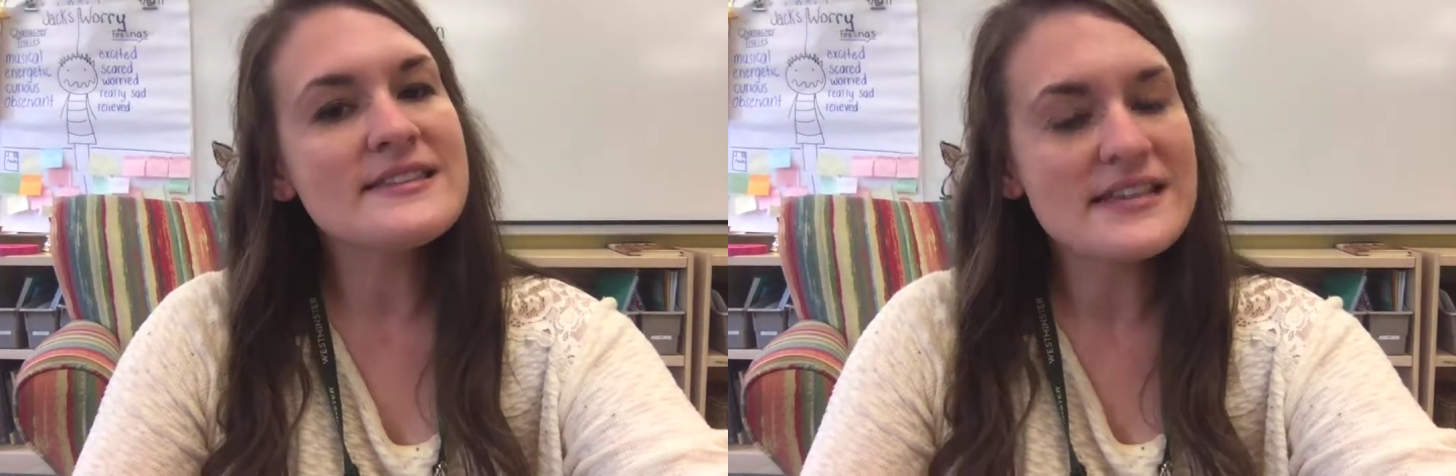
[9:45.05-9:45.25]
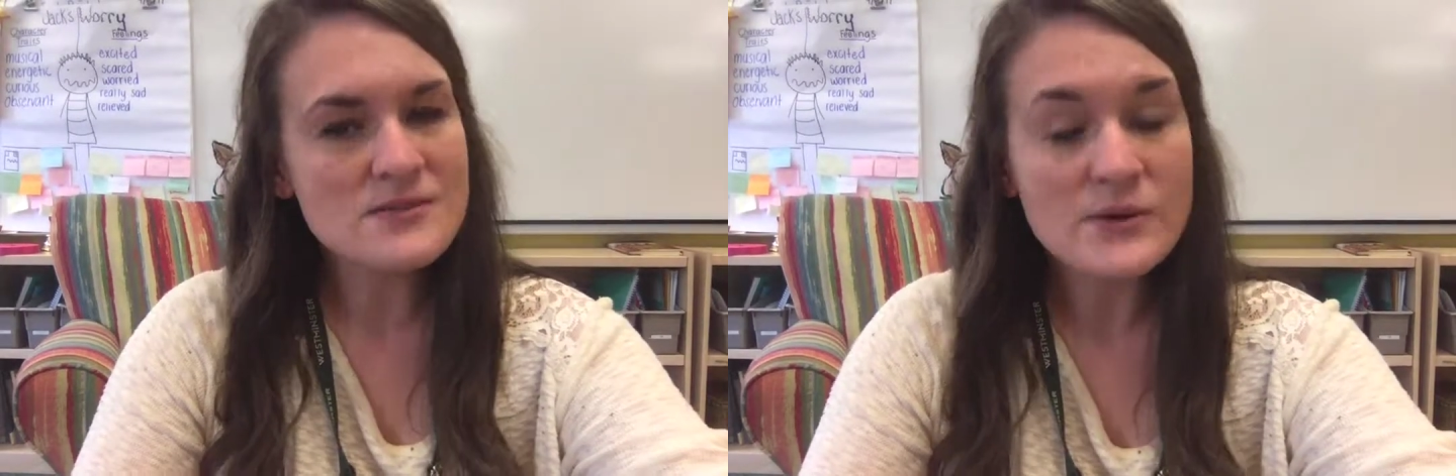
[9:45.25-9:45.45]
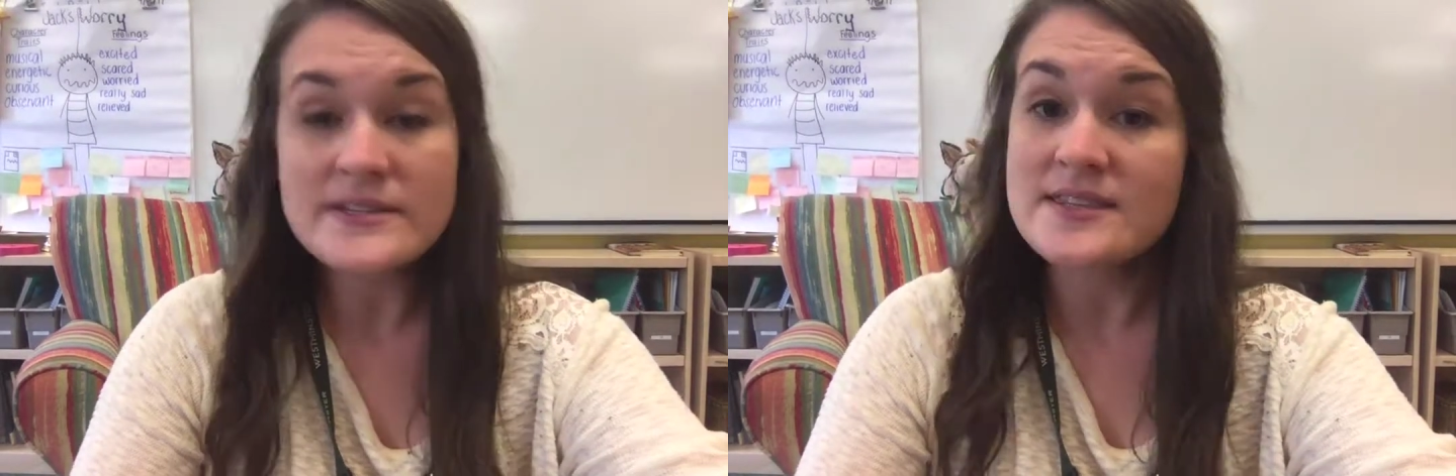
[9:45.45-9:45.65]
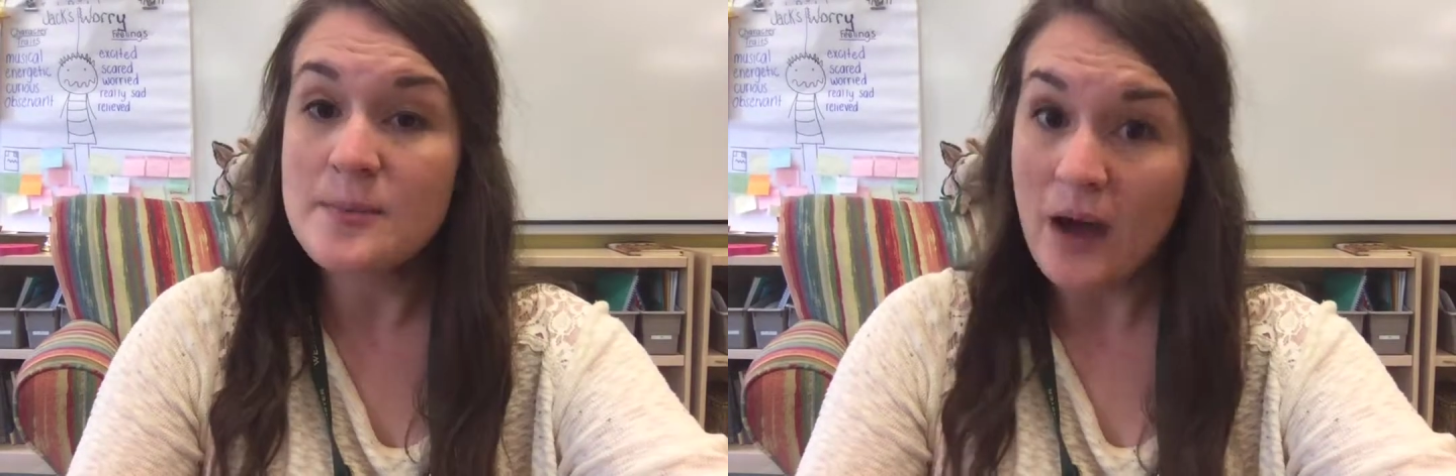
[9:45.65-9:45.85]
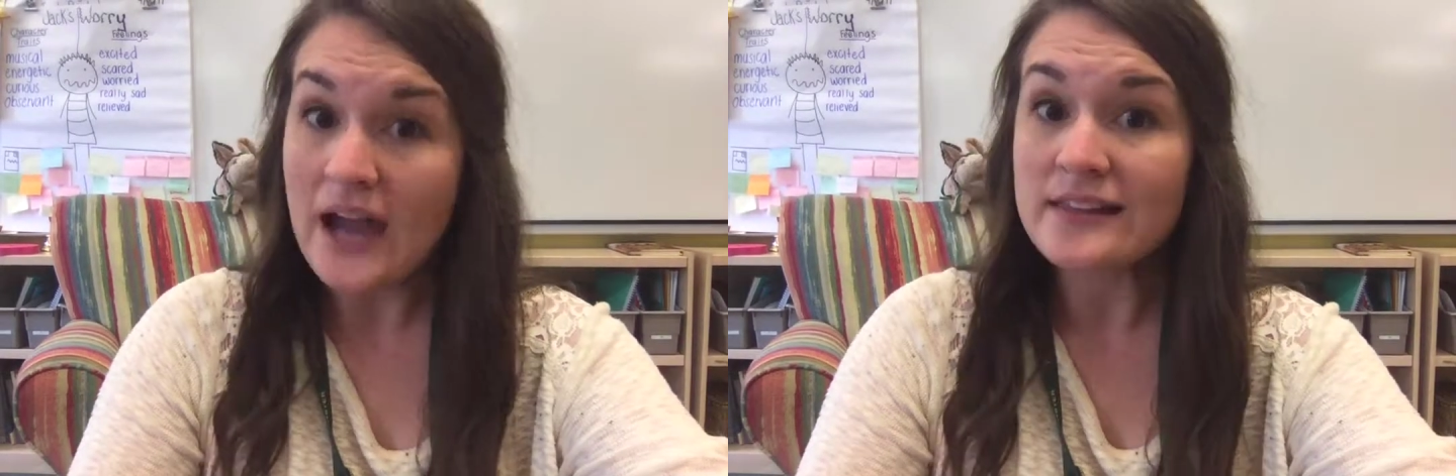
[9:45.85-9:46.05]
This was the
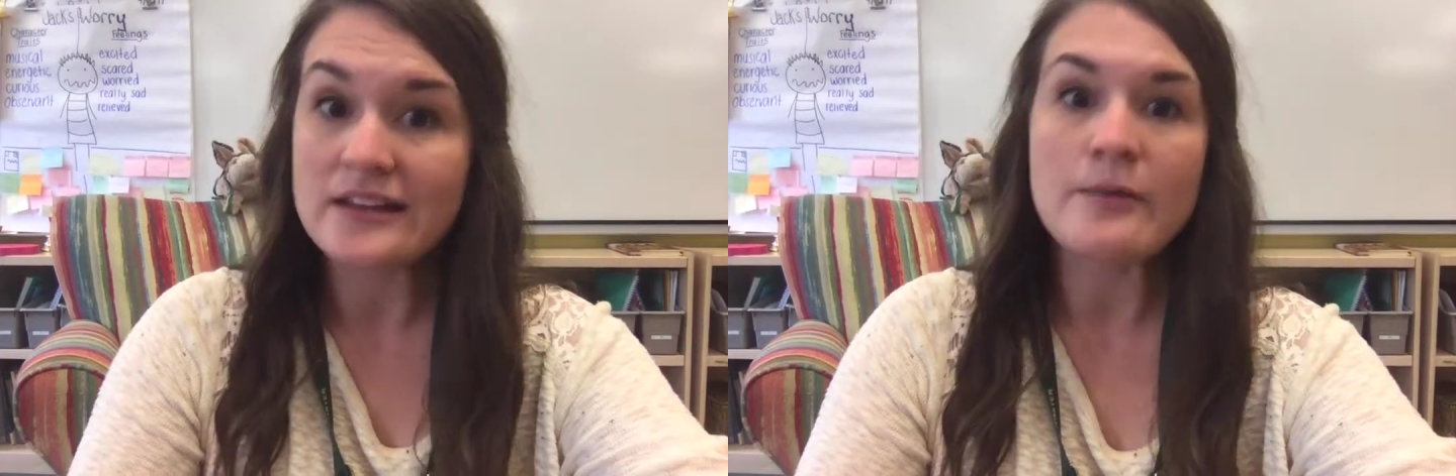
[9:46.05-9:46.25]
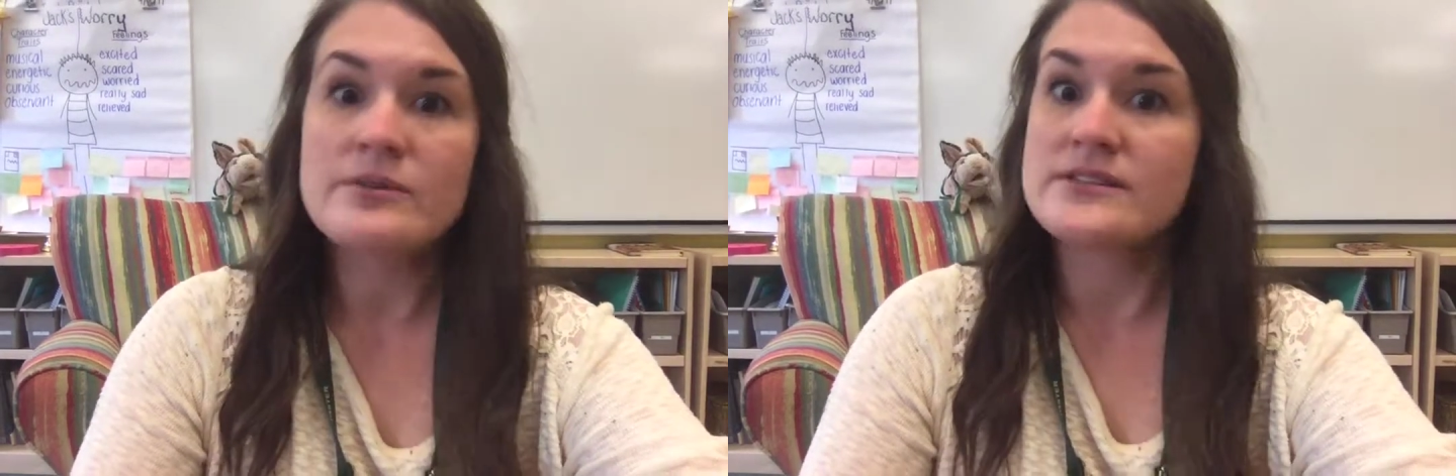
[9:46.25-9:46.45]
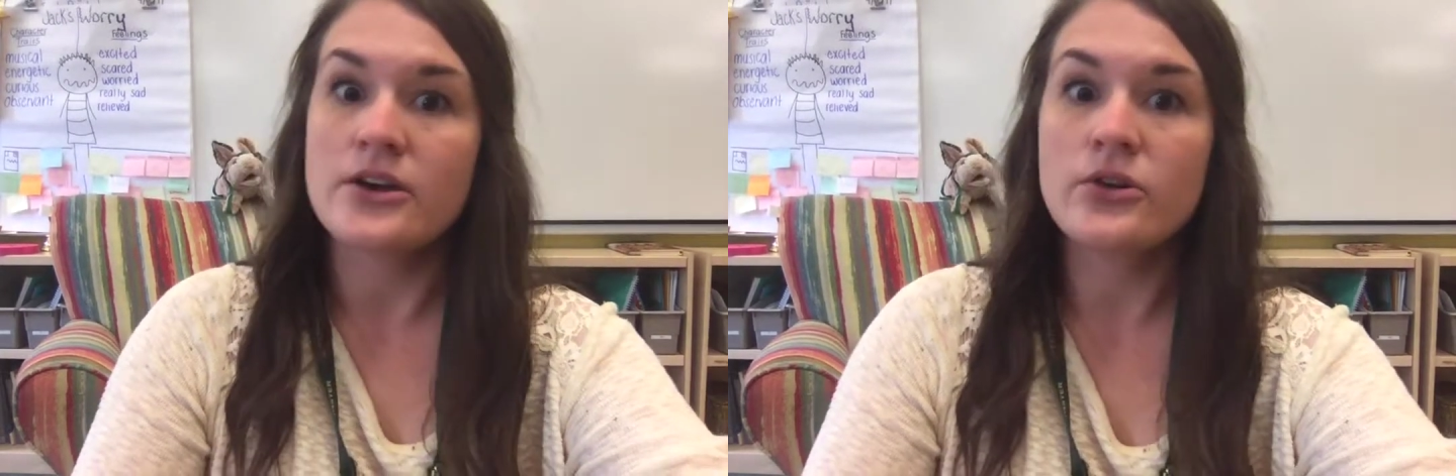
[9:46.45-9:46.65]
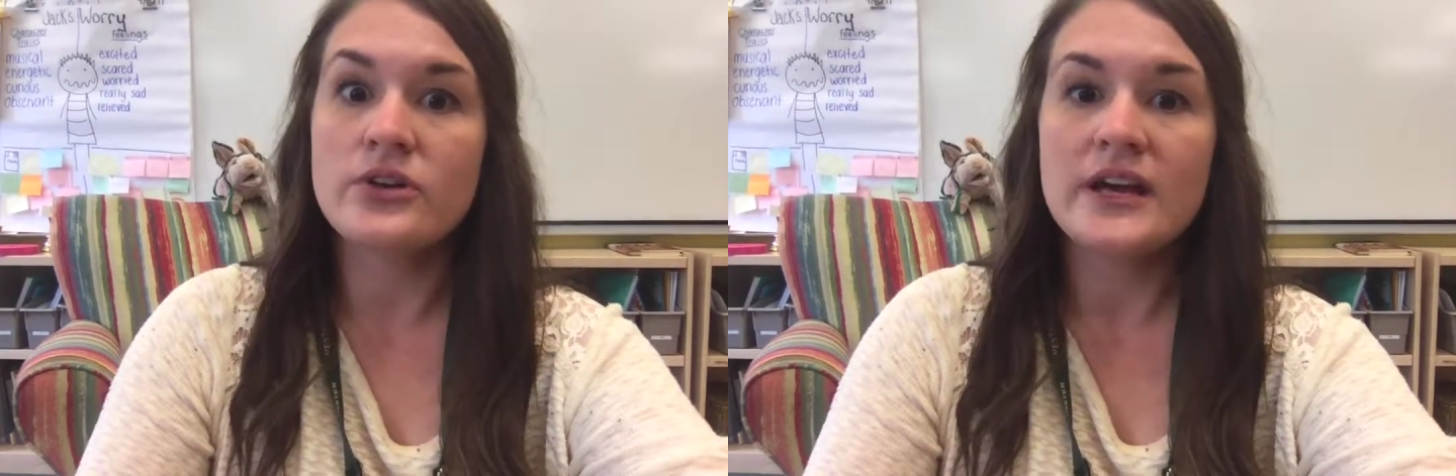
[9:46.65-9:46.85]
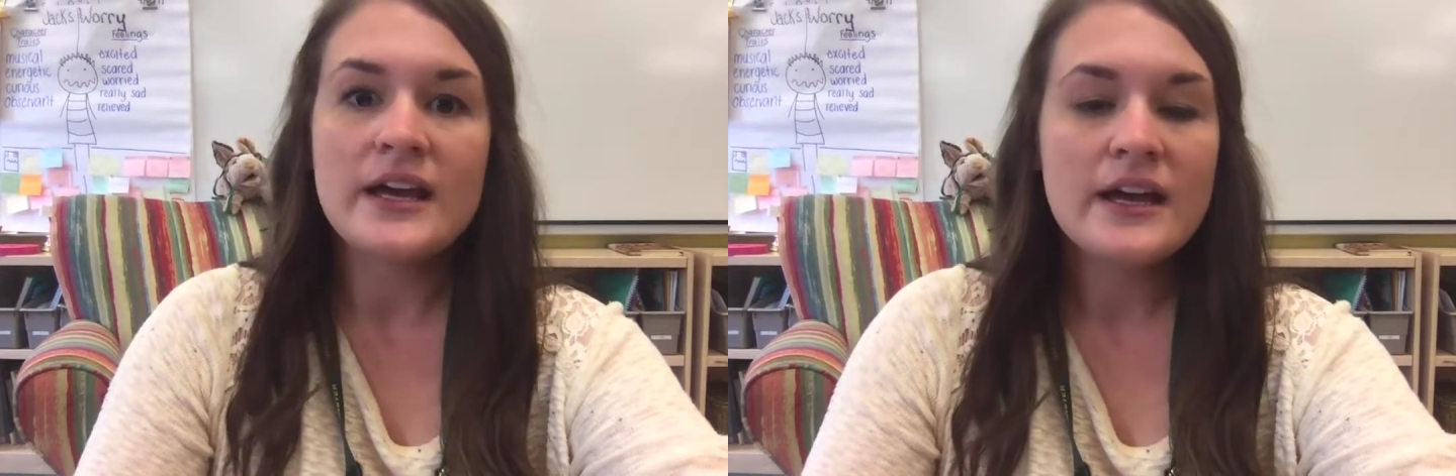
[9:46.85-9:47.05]
pilot episode.